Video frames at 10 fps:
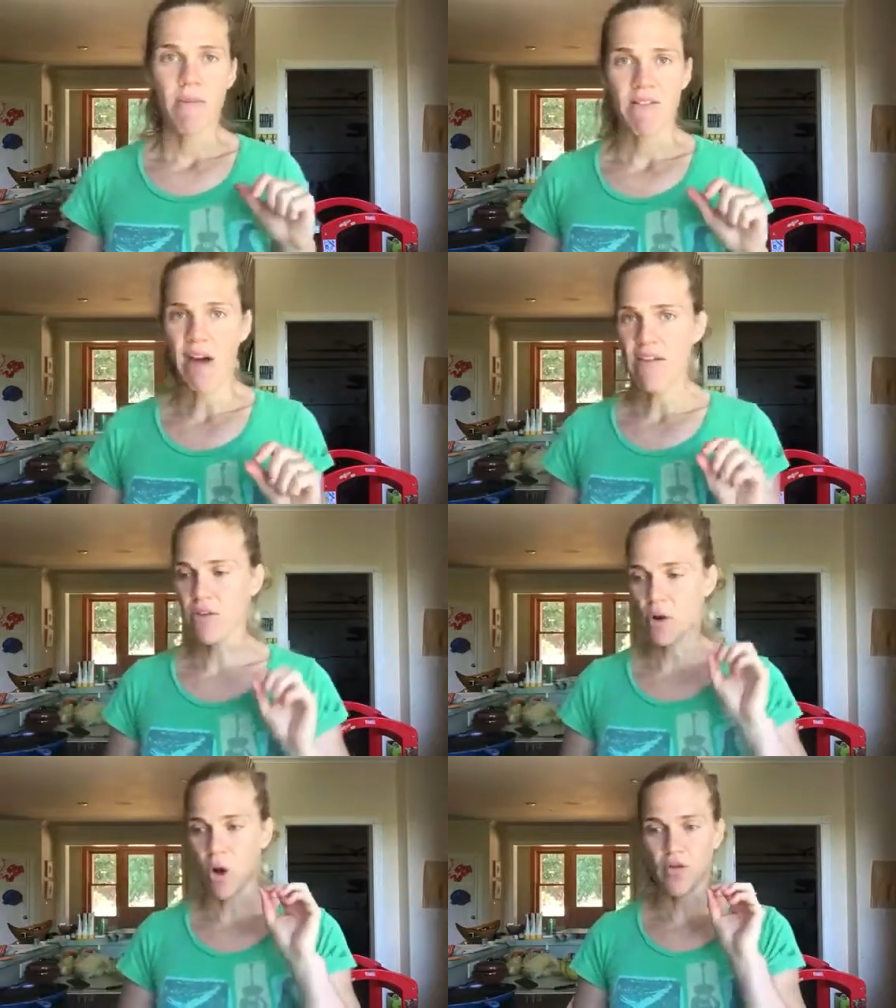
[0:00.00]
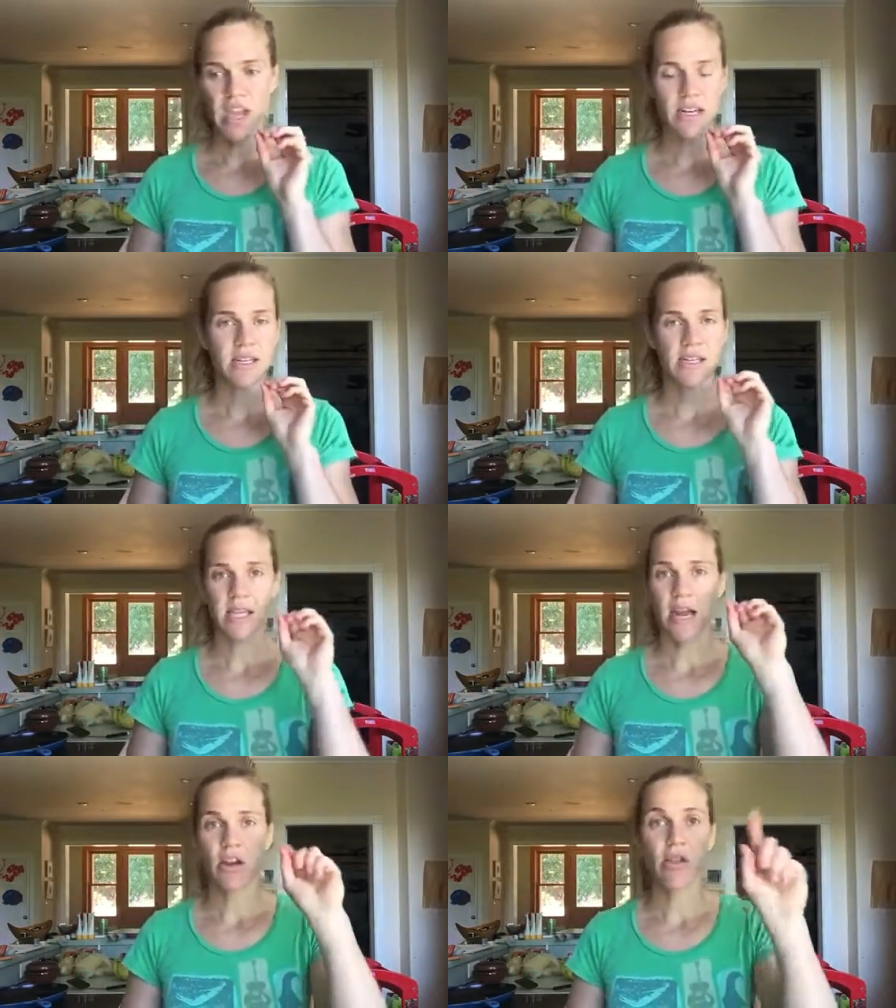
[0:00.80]
My five-year-old then
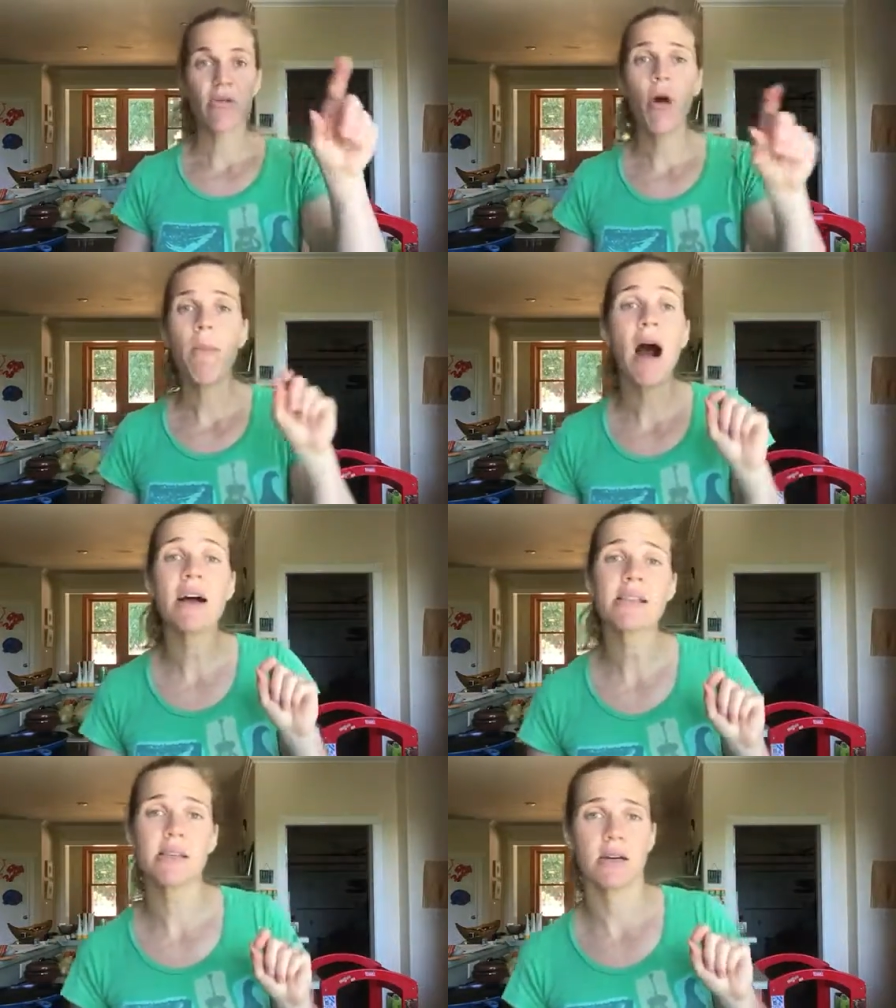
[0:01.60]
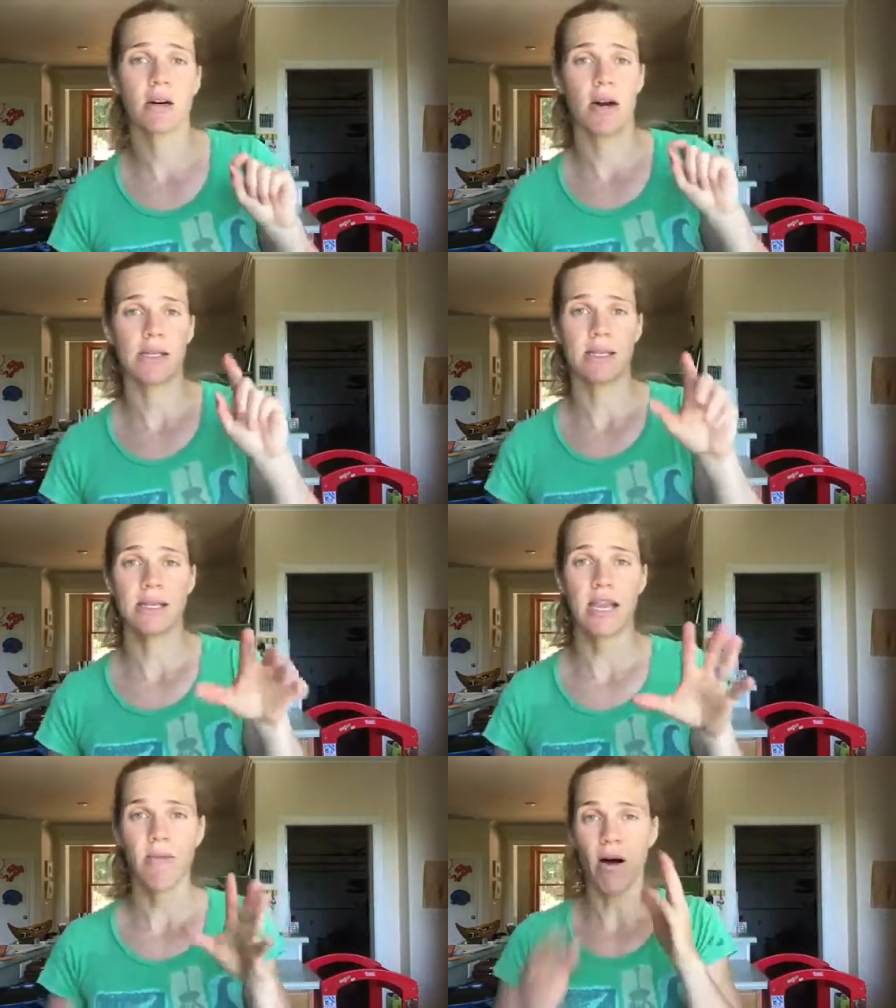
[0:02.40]
decided to throw pasta across
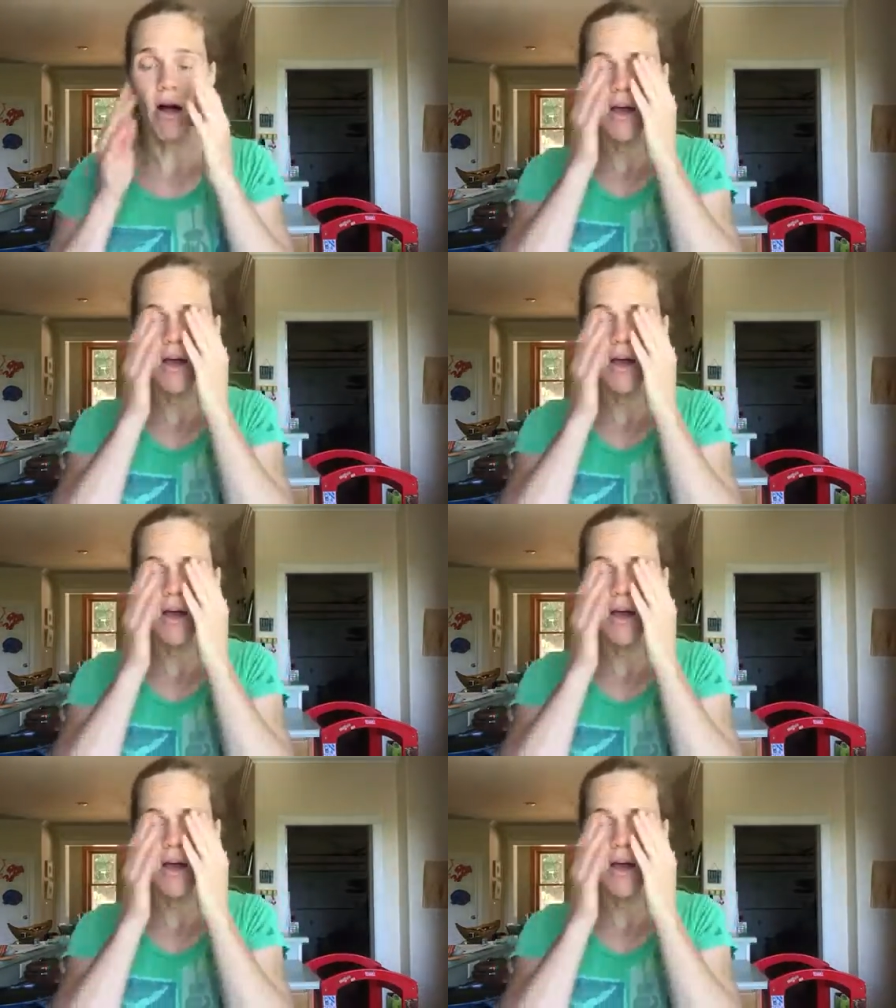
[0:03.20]
the table.